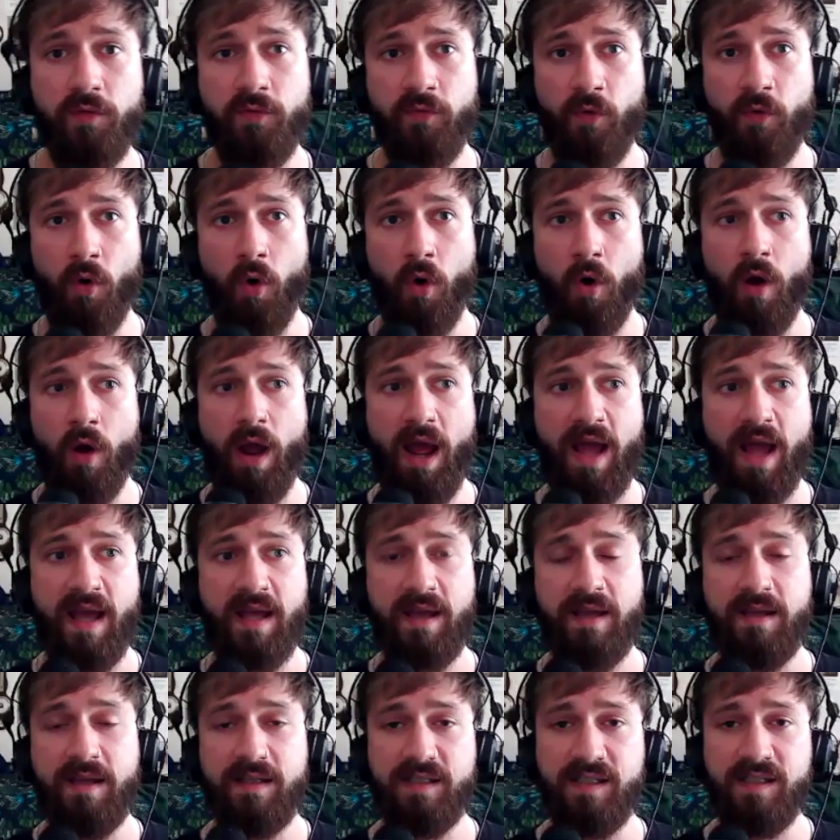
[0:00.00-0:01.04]
for
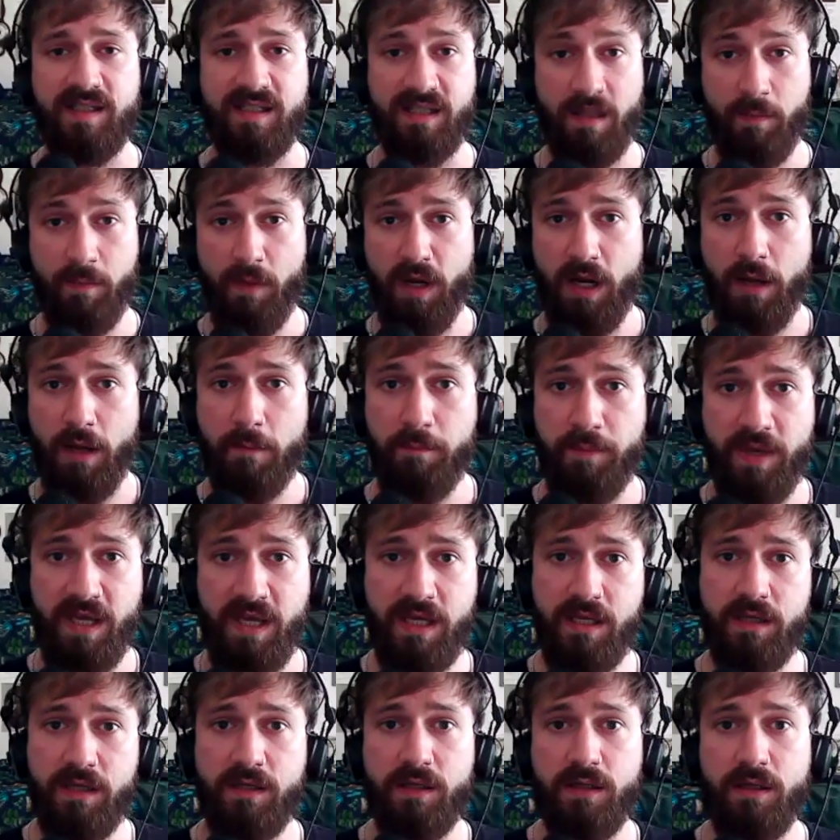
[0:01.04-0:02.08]
a similar
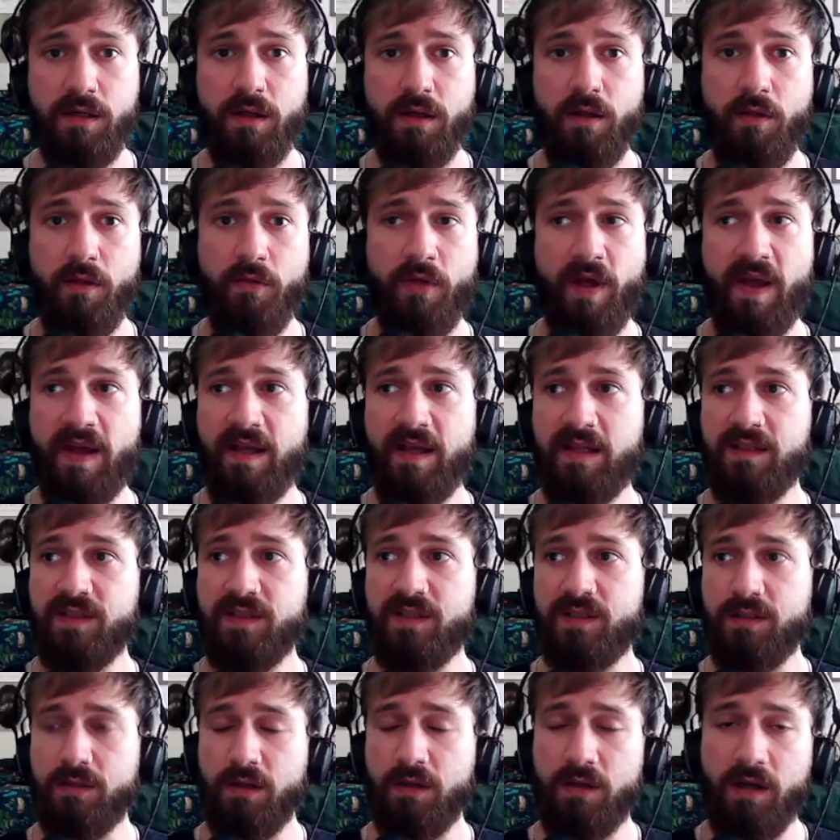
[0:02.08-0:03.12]
beat that
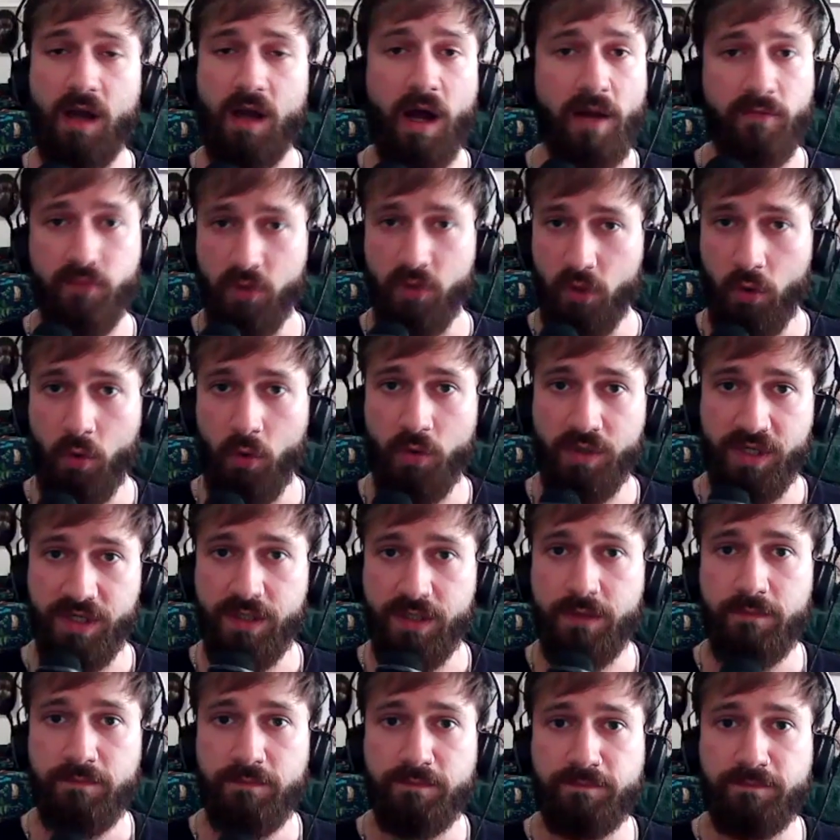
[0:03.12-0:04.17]
is live recorded.